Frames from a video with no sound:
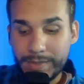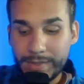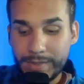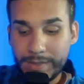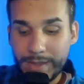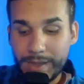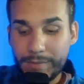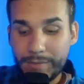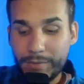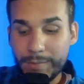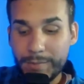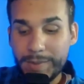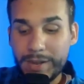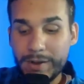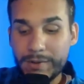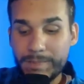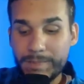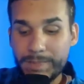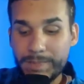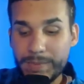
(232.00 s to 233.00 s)
Now from
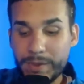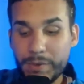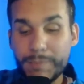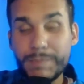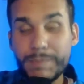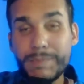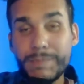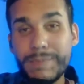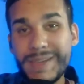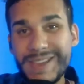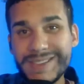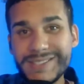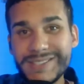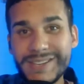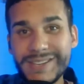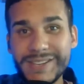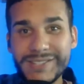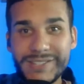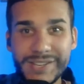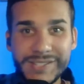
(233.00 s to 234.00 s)
here, it'll be
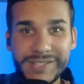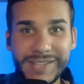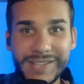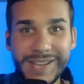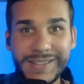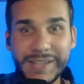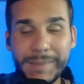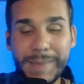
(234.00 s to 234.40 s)
easiest just to hit